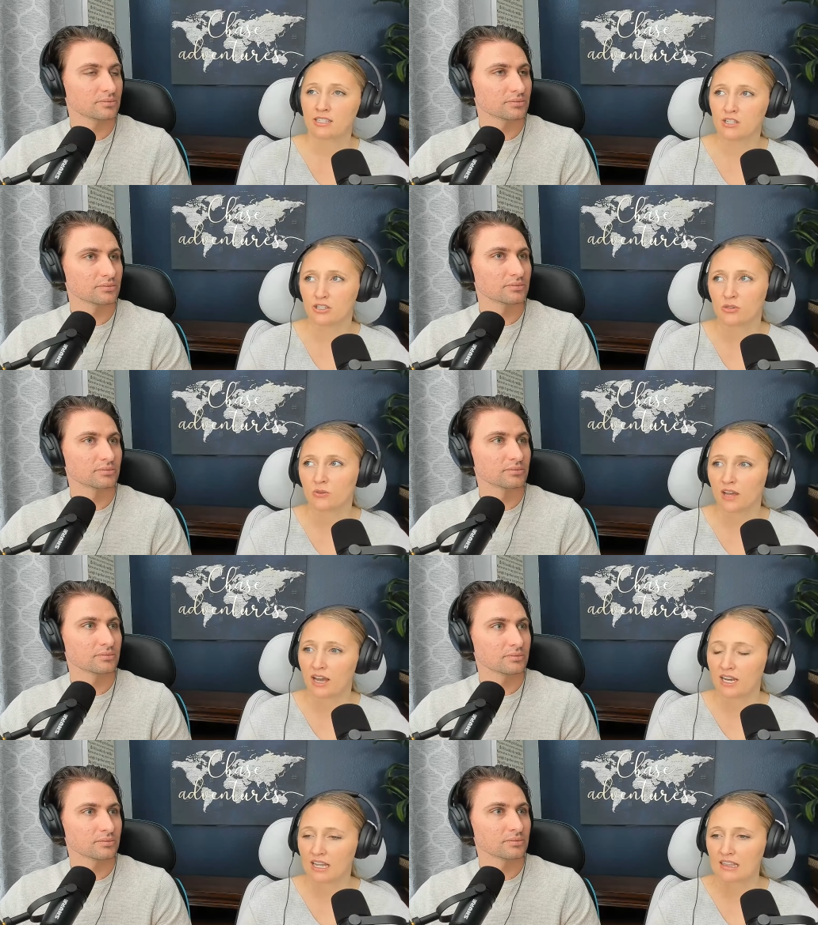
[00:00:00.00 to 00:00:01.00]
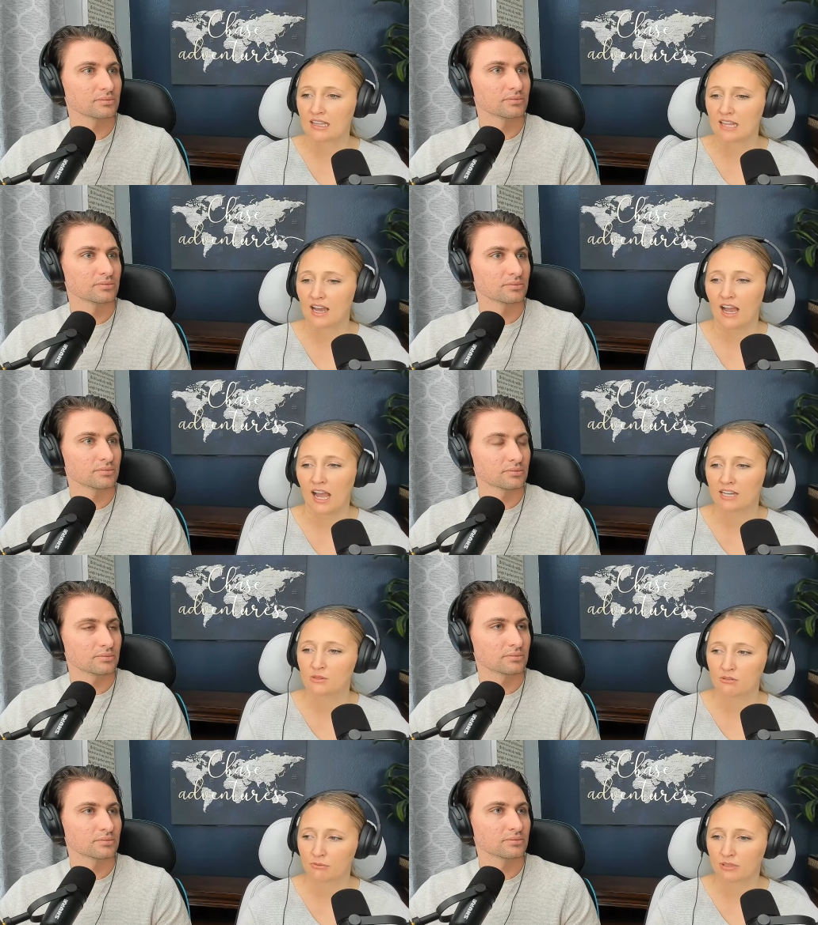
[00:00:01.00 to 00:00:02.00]
Speaker 1: to do that, I think that had
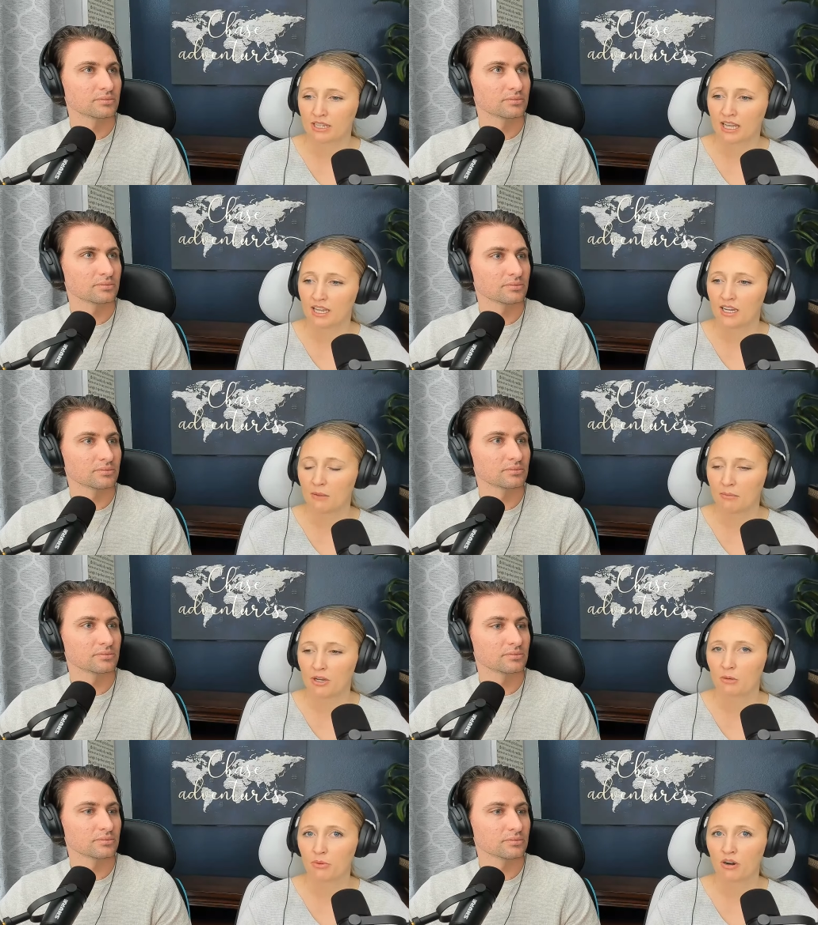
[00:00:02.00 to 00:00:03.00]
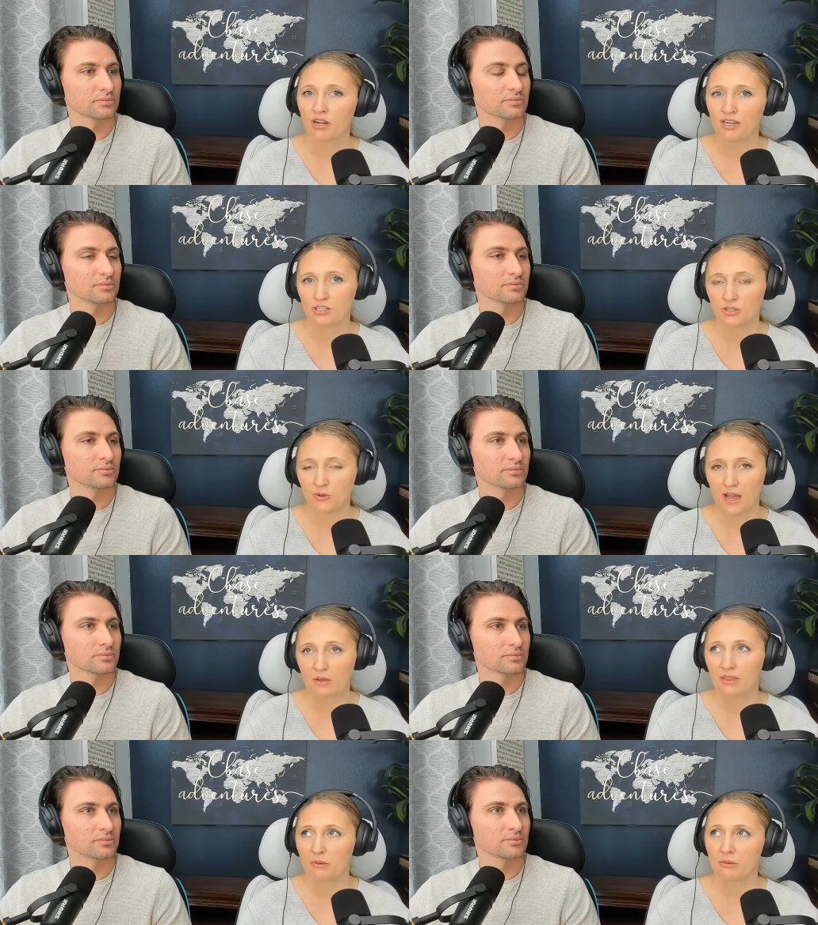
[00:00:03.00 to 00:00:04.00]
to have played a bigger part into how
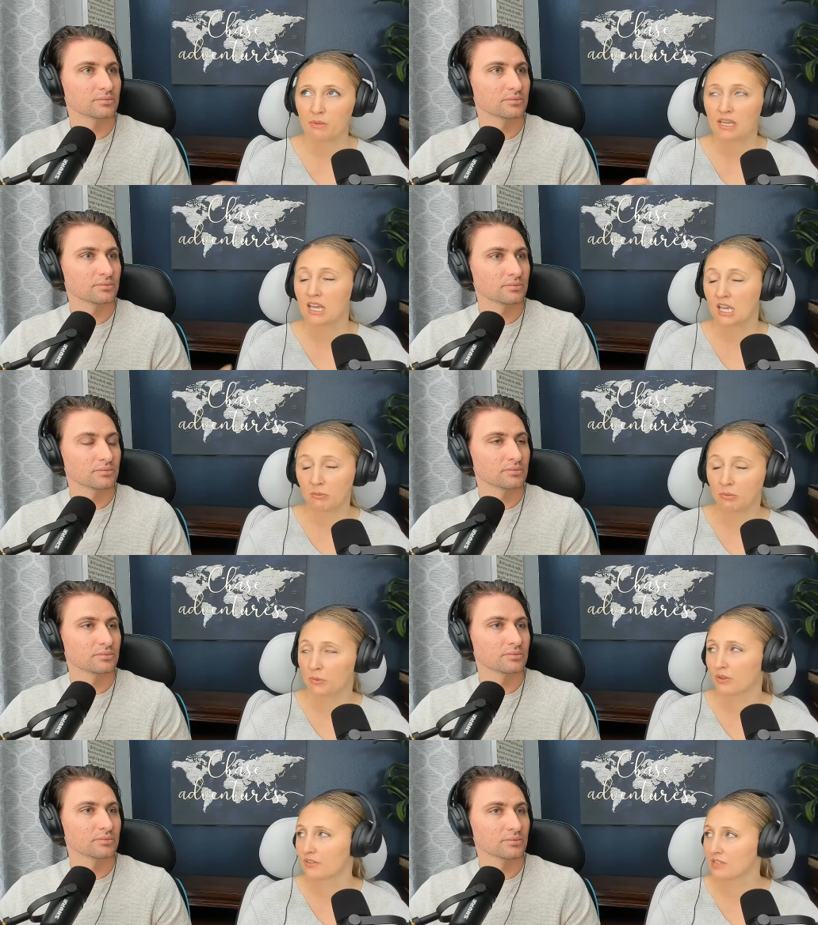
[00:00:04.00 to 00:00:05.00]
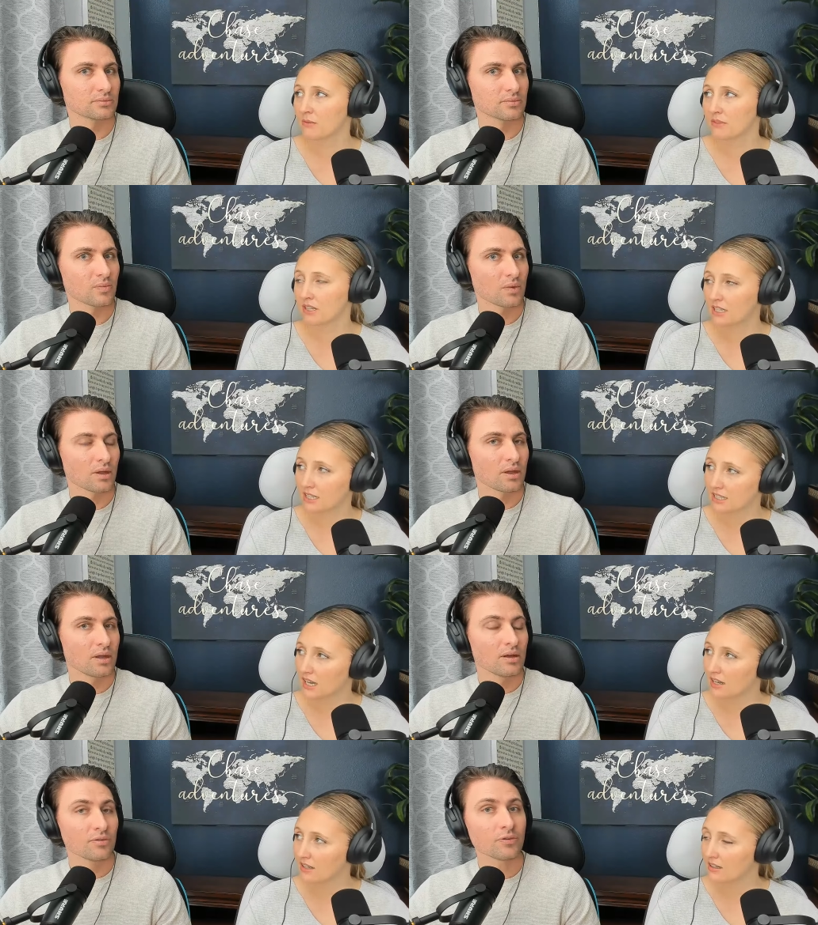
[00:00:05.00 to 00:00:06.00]
they would be capable of something like
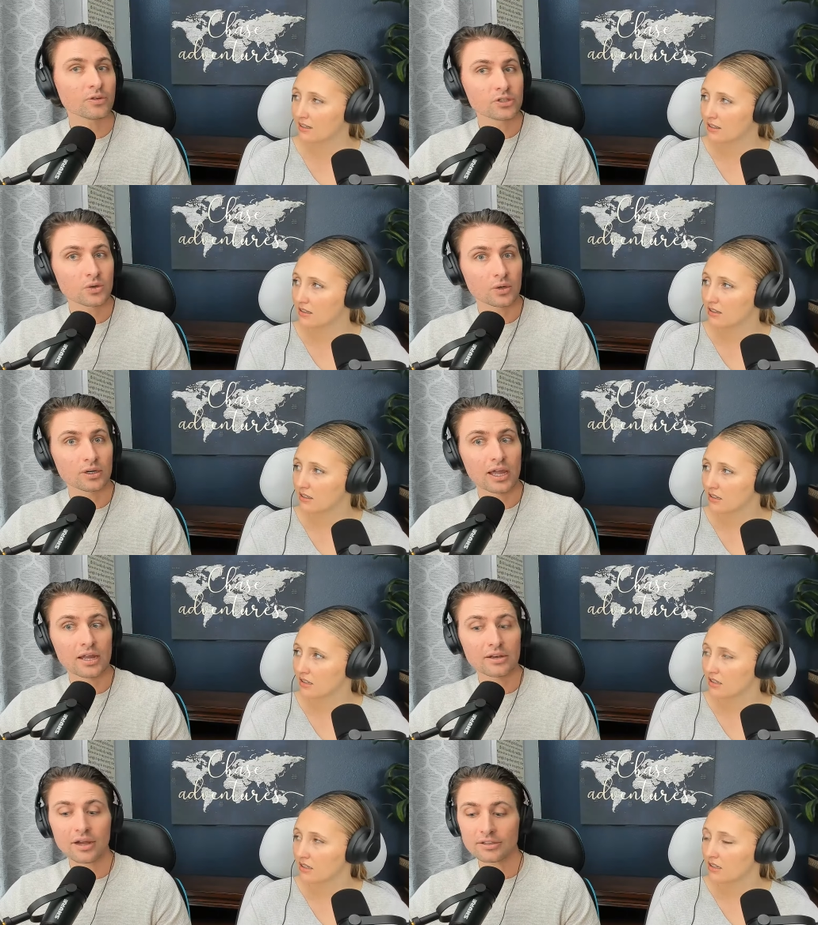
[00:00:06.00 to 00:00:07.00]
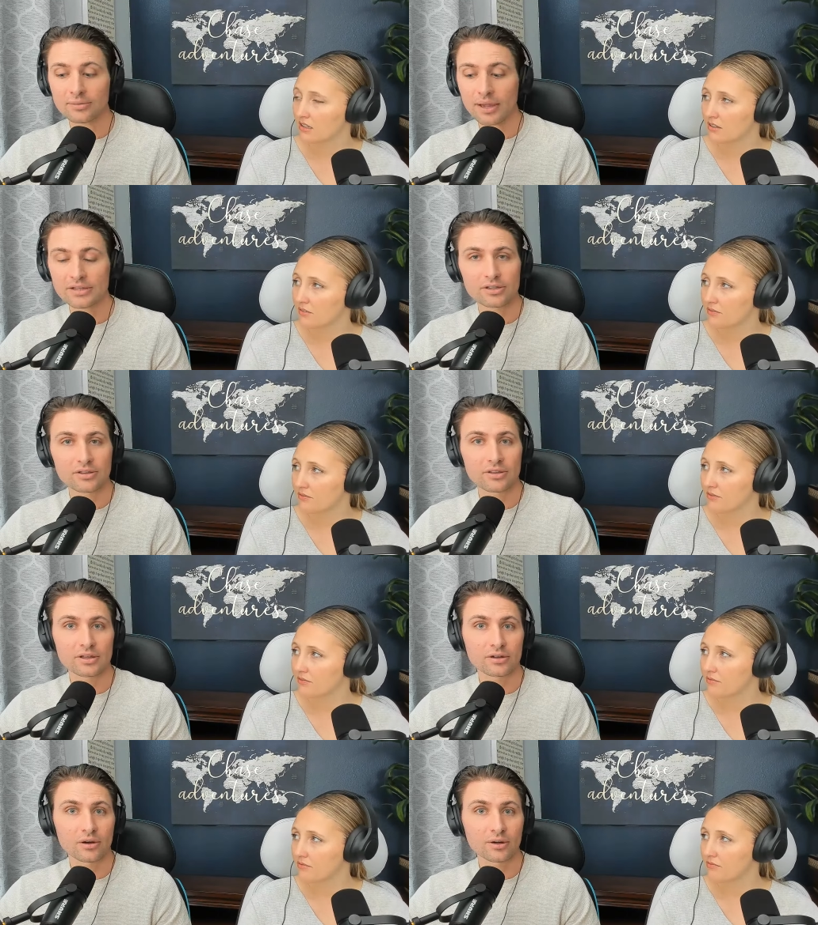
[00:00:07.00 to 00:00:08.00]
that.
Speaker 2: For sure. And not to mention
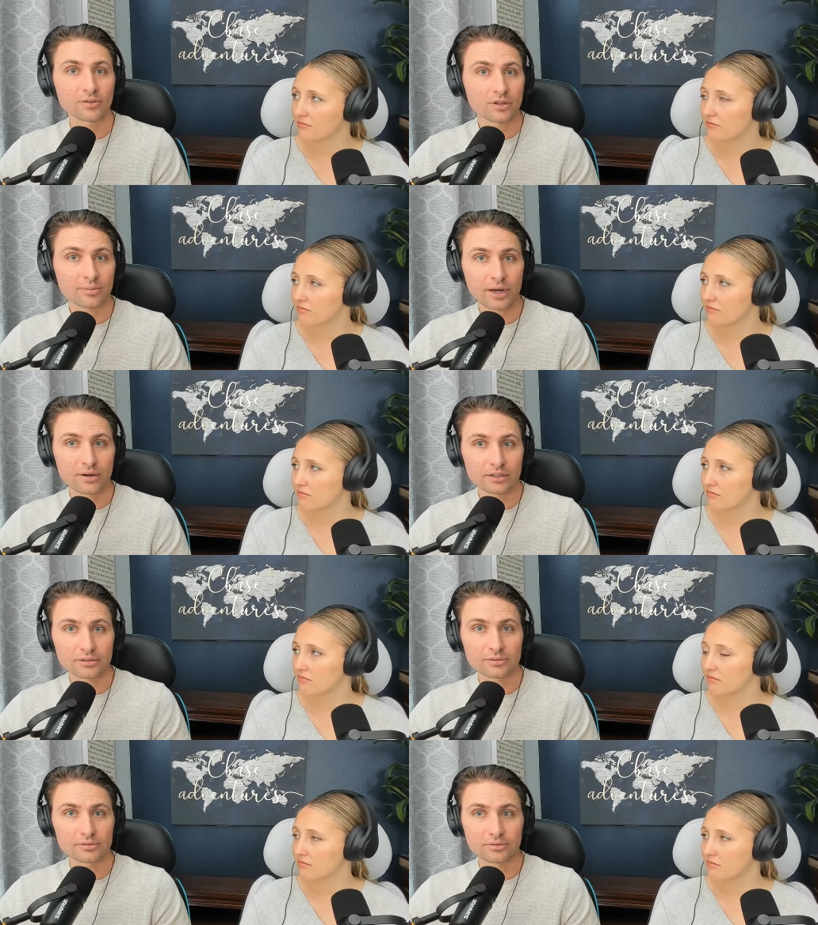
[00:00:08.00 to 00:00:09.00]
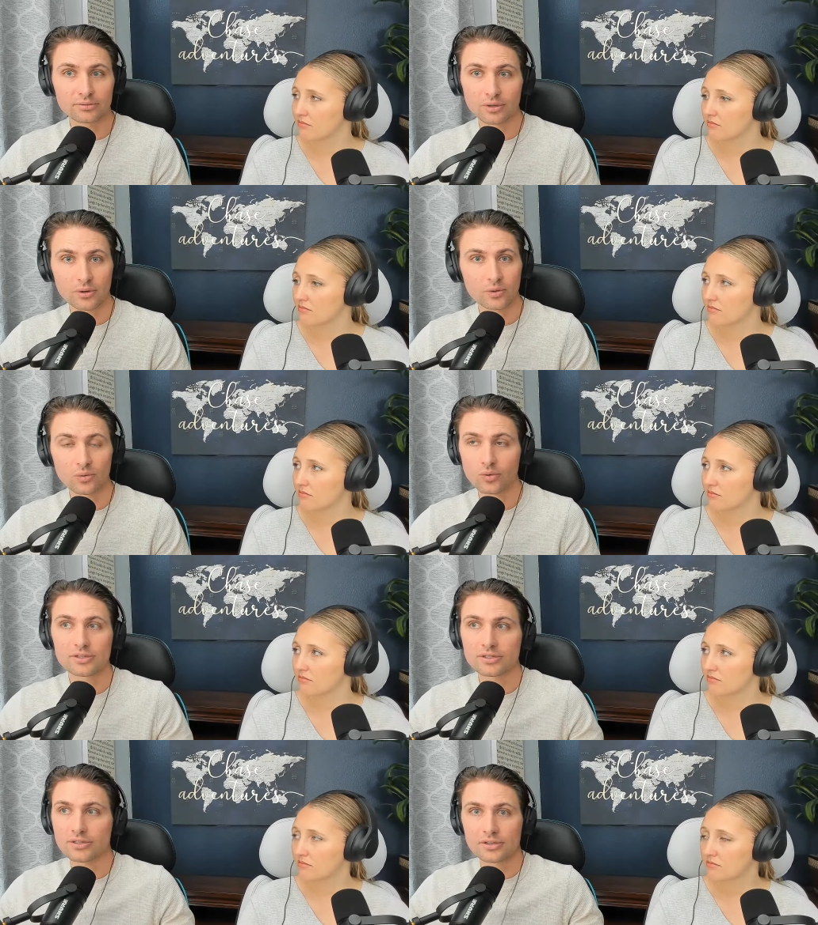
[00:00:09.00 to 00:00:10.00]
that Ervil LeBaron, who
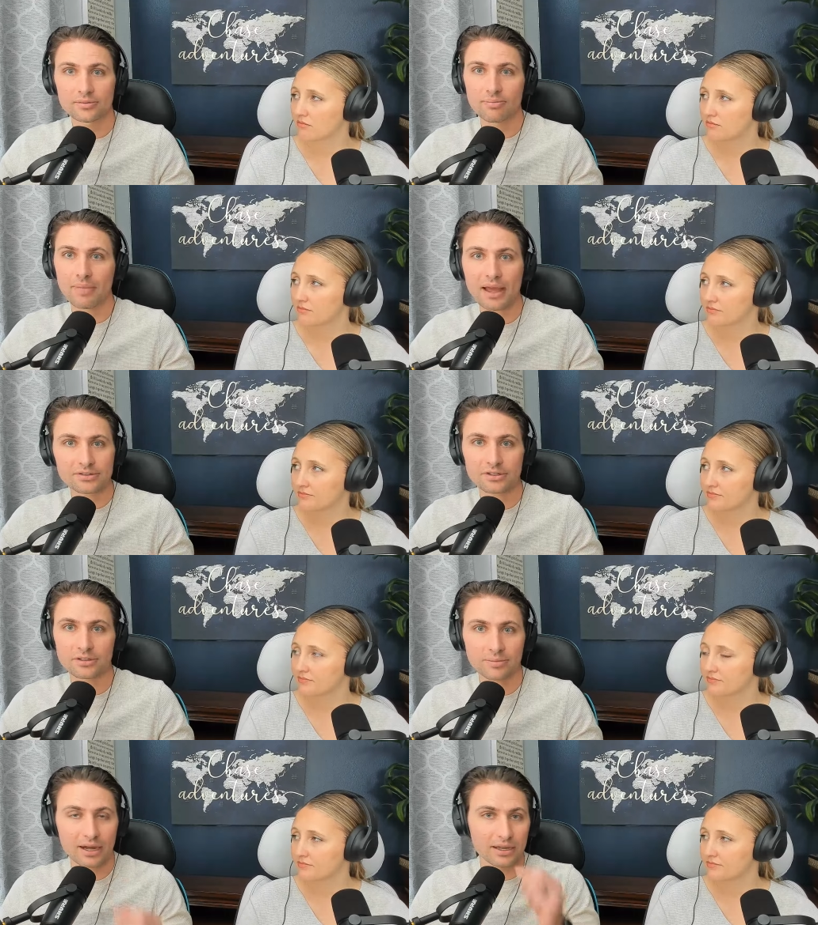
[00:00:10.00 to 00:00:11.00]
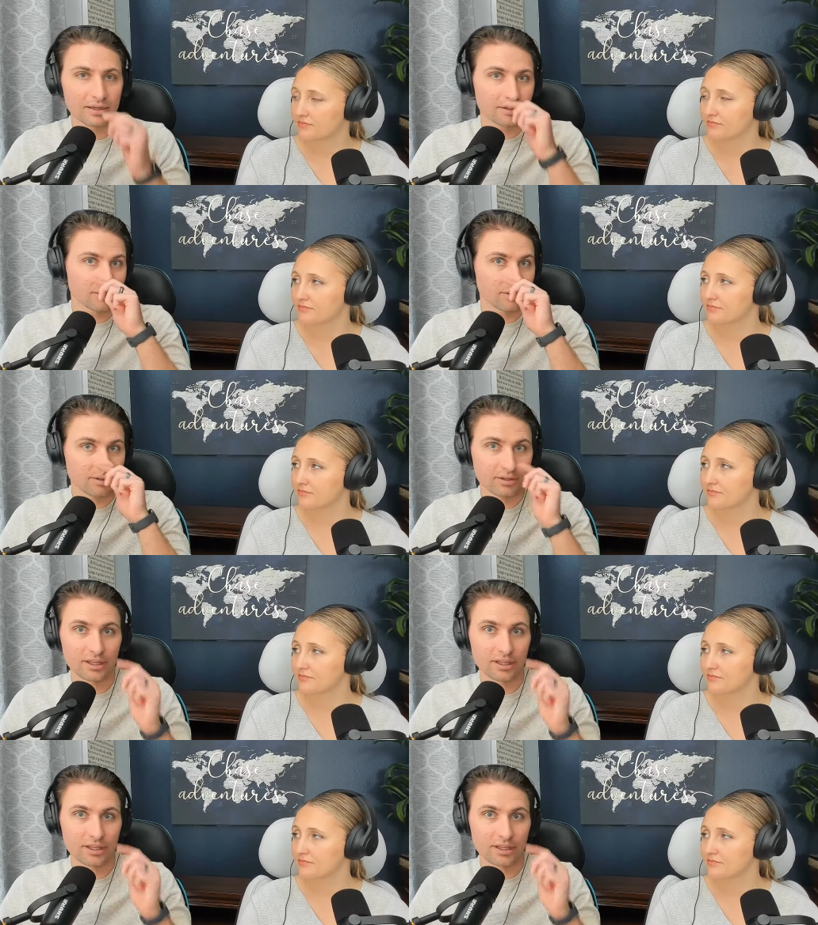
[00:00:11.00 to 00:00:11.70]
was the mastermind, the